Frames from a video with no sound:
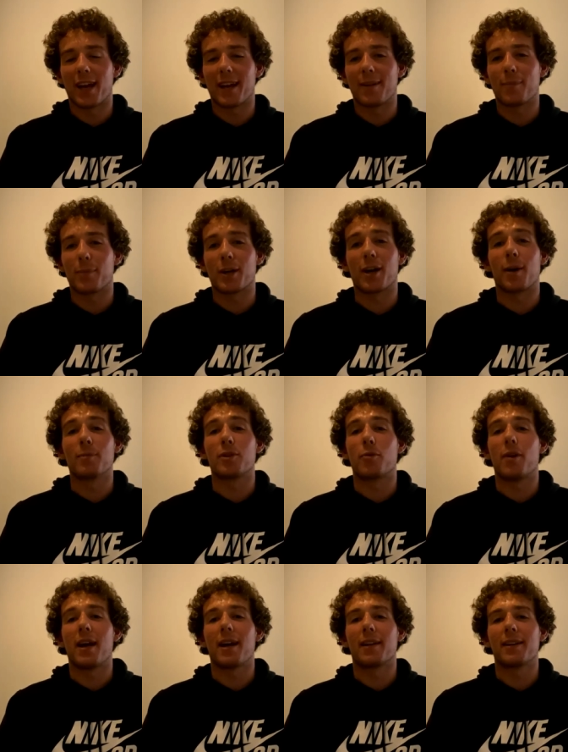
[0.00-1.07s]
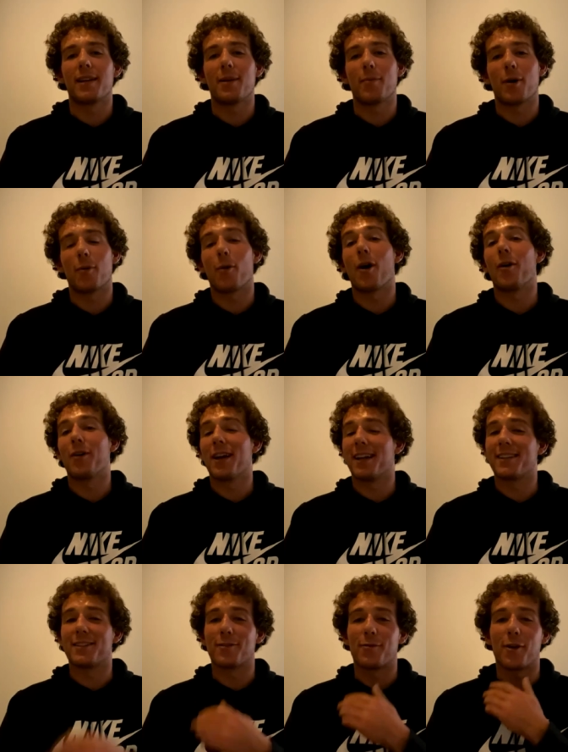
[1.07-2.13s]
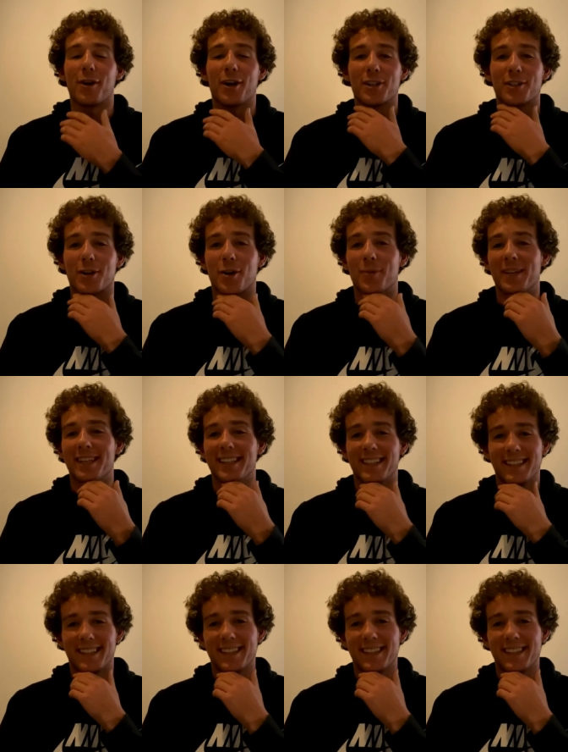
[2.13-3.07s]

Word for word: that becomes a reality. But wow, yeah, it's a very nice comment.